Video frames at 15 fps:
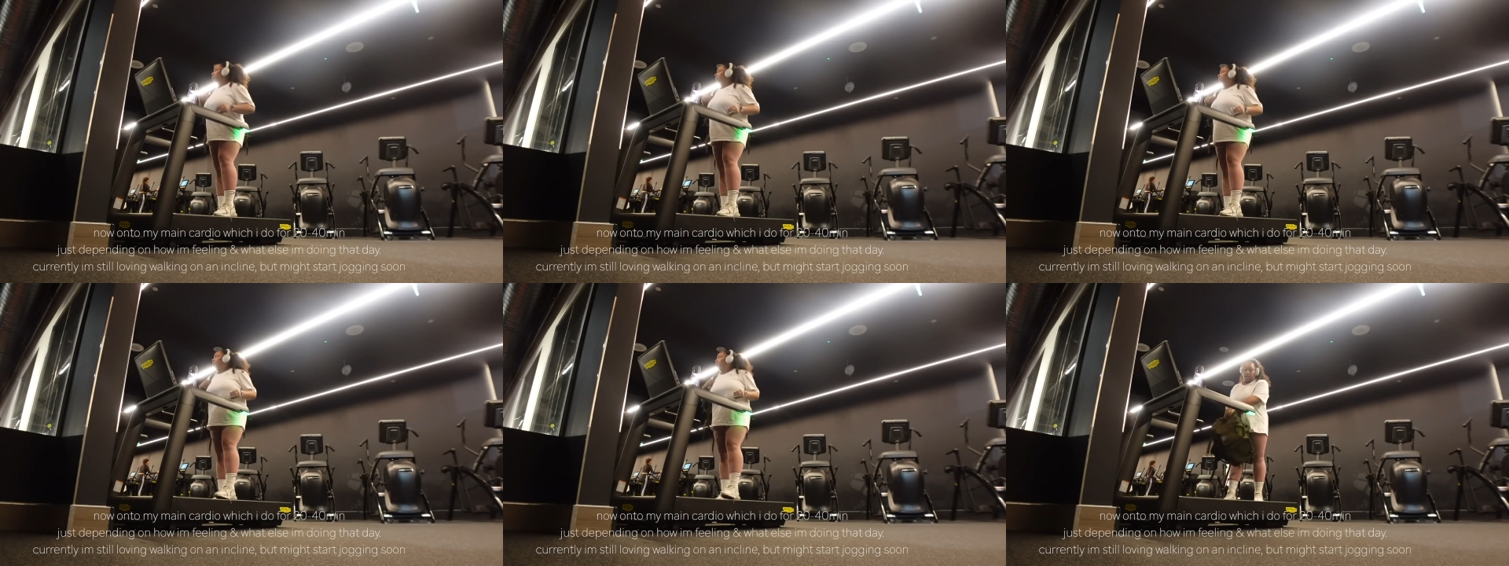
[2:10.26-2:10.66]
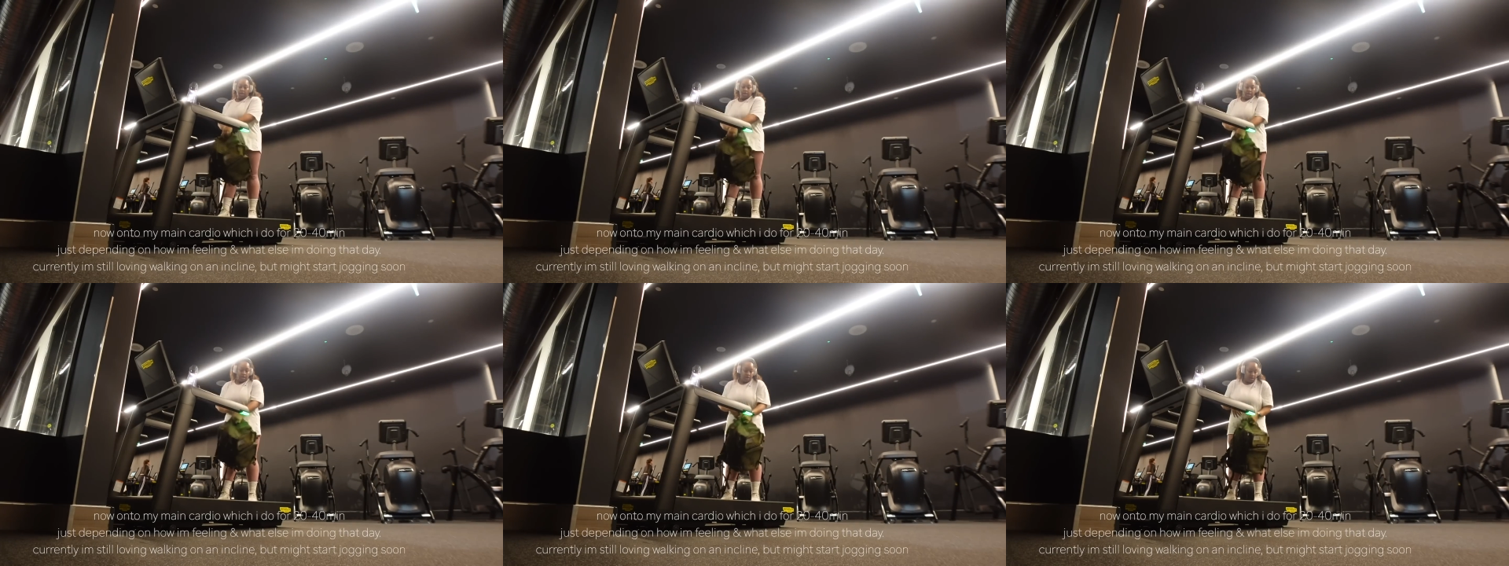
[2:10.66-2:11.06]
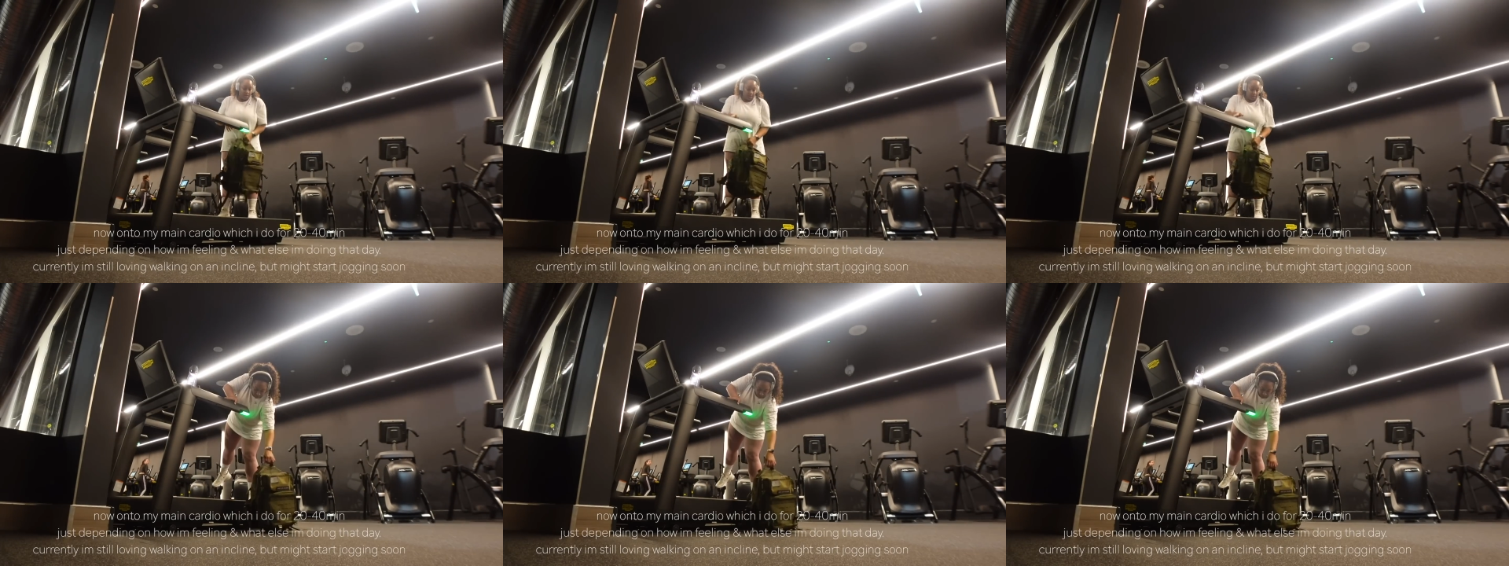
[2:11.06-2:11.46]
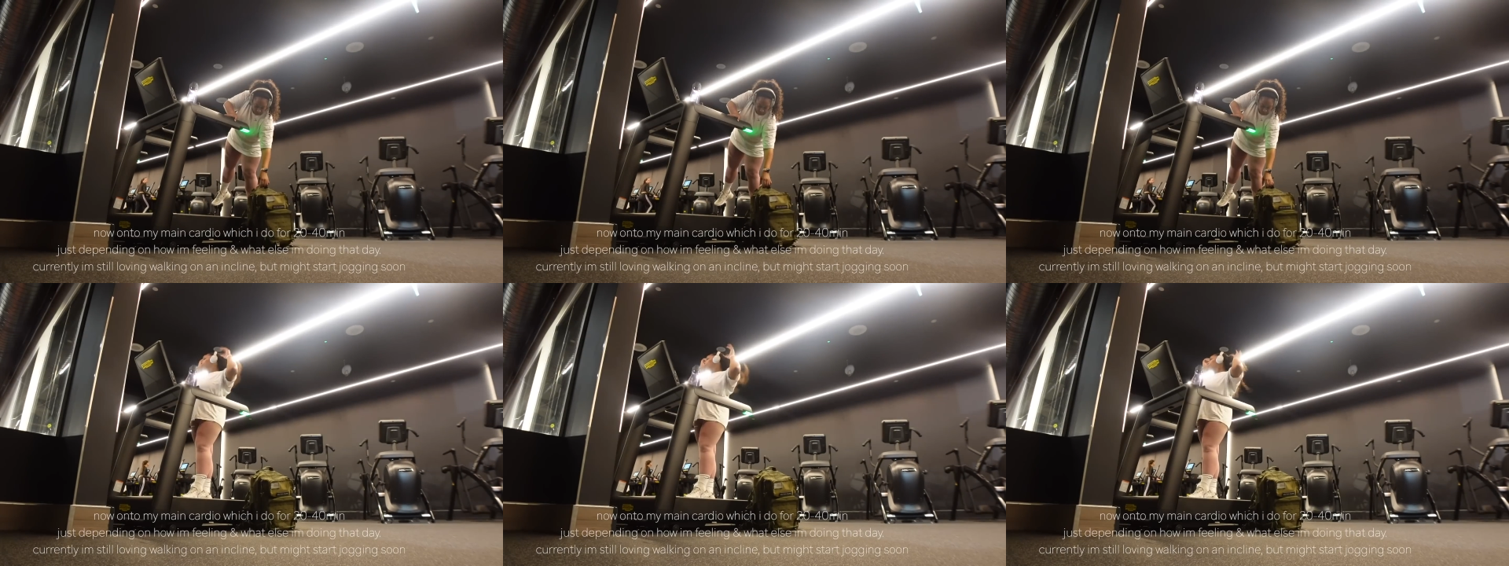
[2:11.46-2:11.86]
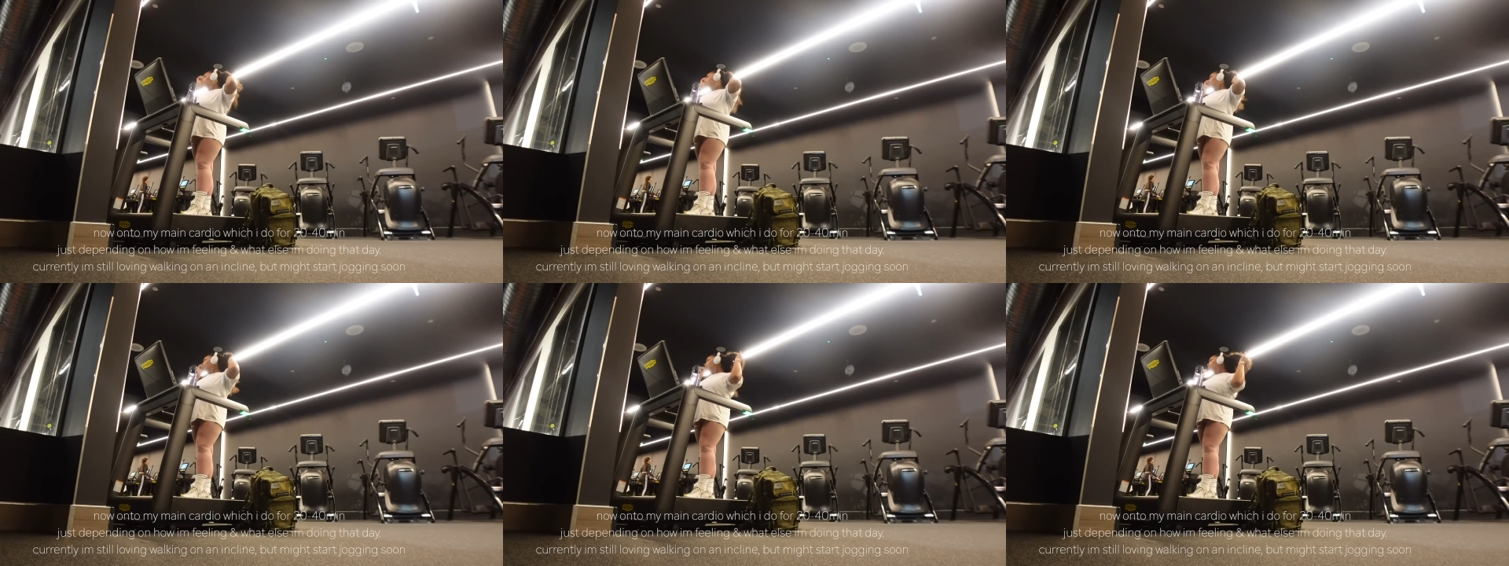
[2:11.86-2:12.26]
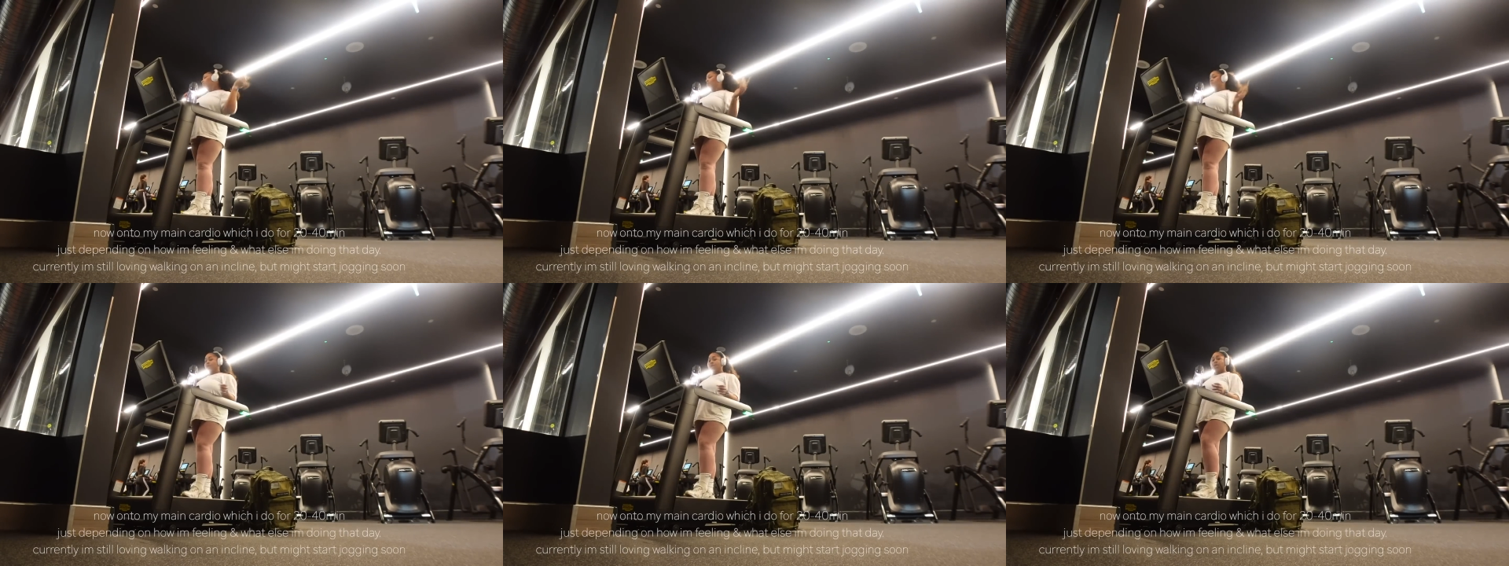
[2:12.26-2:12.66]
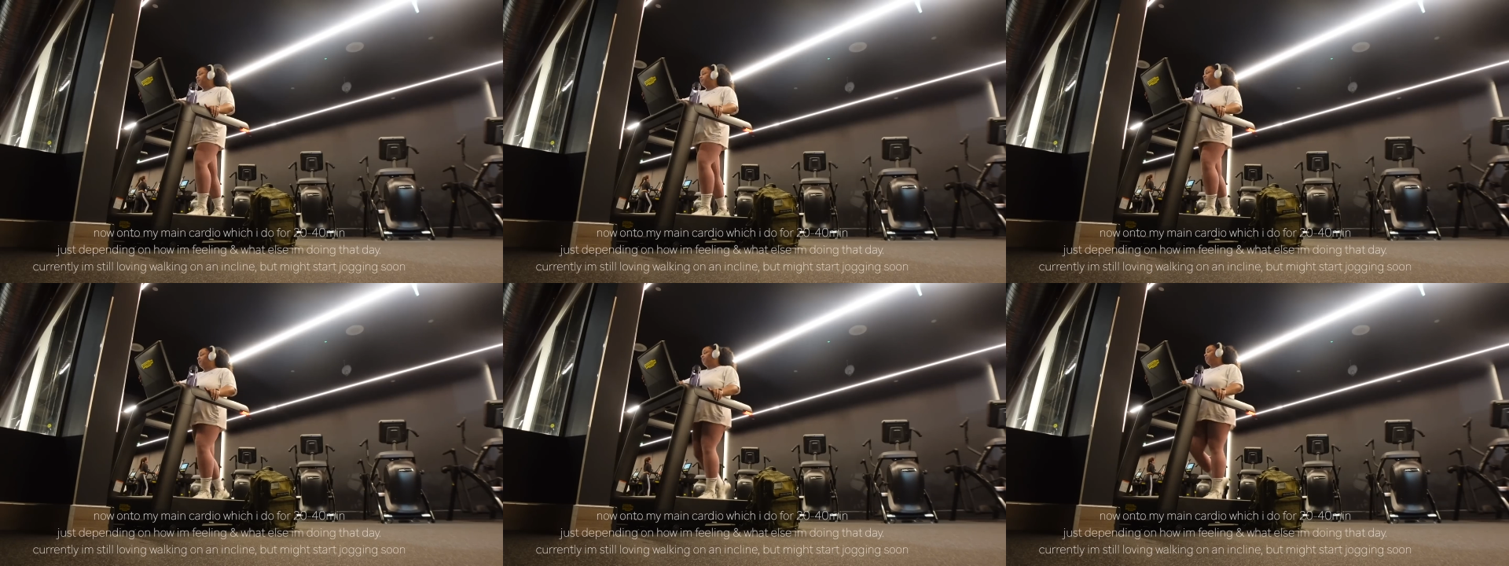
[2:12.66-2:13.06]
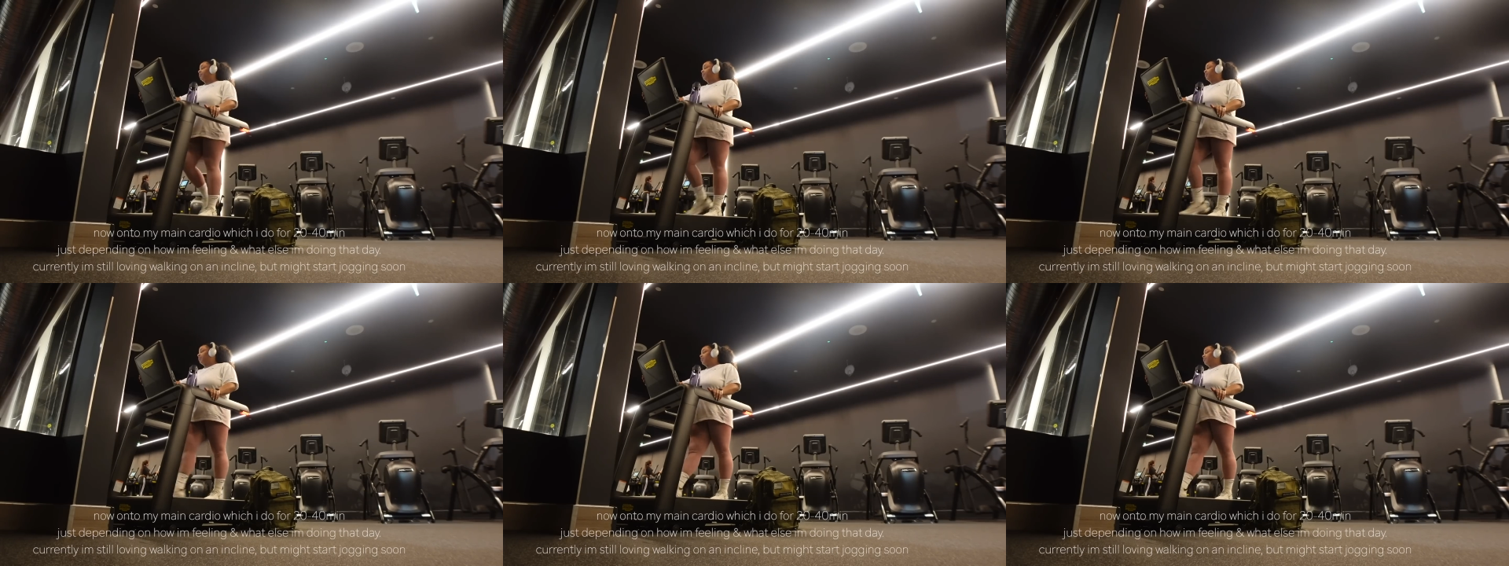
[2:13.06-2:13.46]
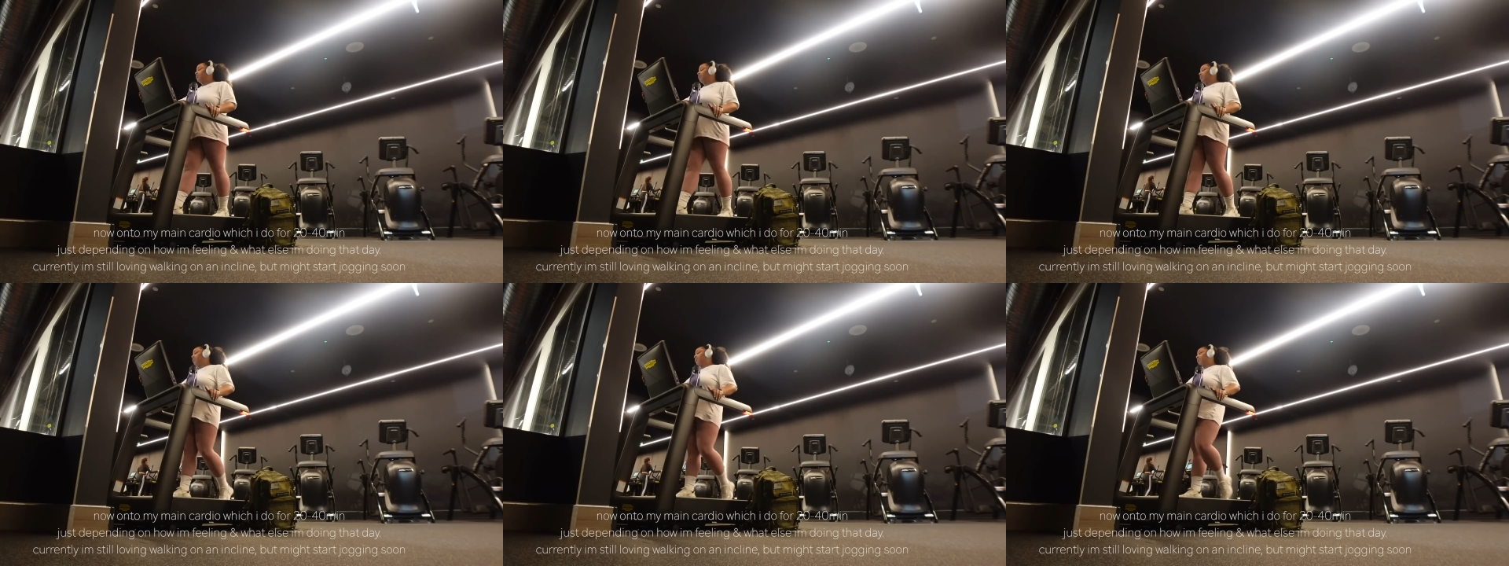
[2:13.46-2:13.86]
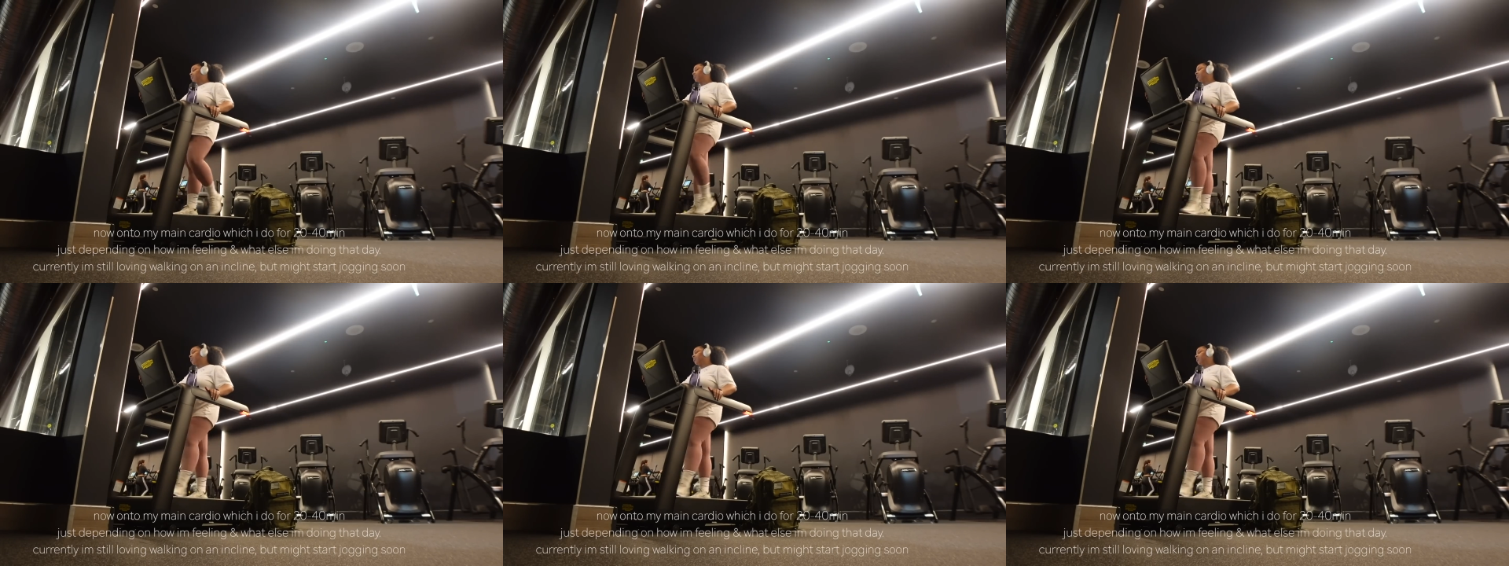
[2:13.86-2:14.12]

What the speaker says: (no speaker visible)